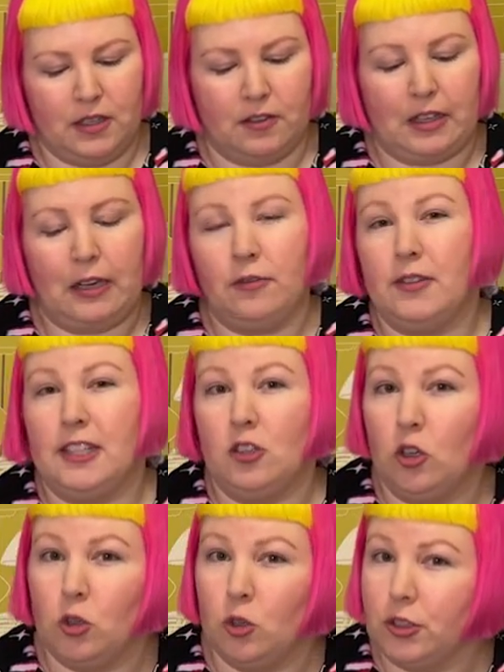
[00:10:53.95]
Thankfully,
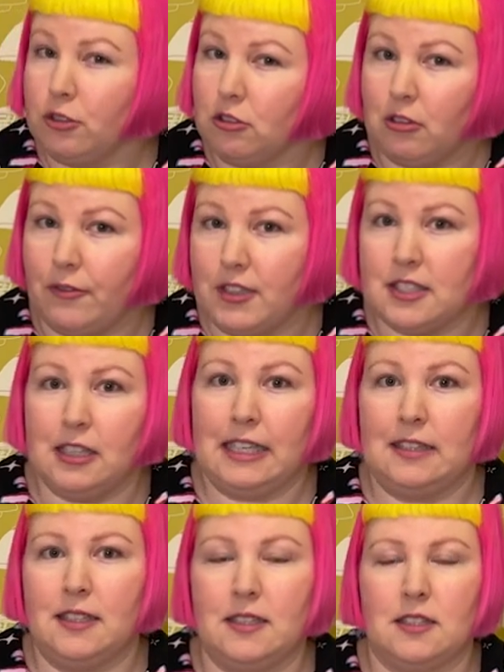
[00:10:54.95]
not all Eurographics are
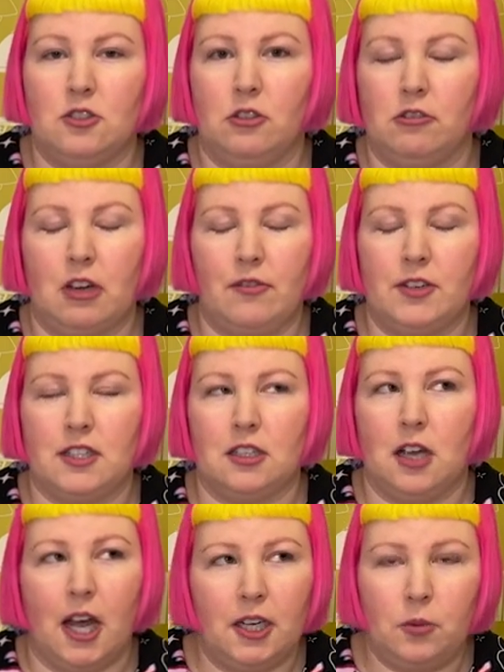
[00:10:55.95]
like this. Eurographics are
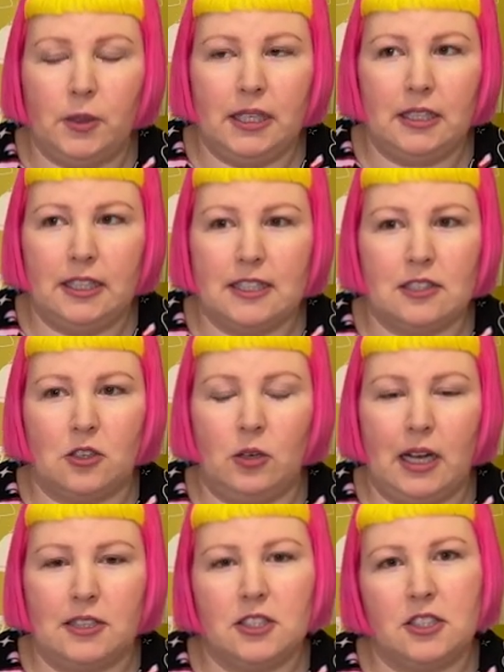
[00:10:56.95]
kind of weird. It's so
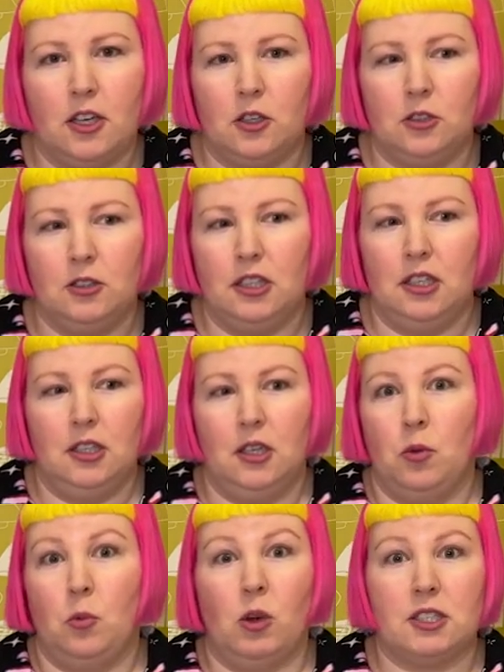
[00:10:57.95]
hard to tell
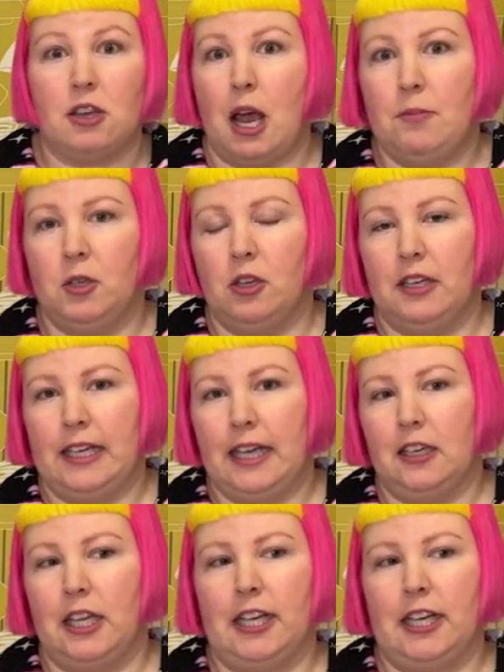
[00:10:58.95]
what type you're going to get.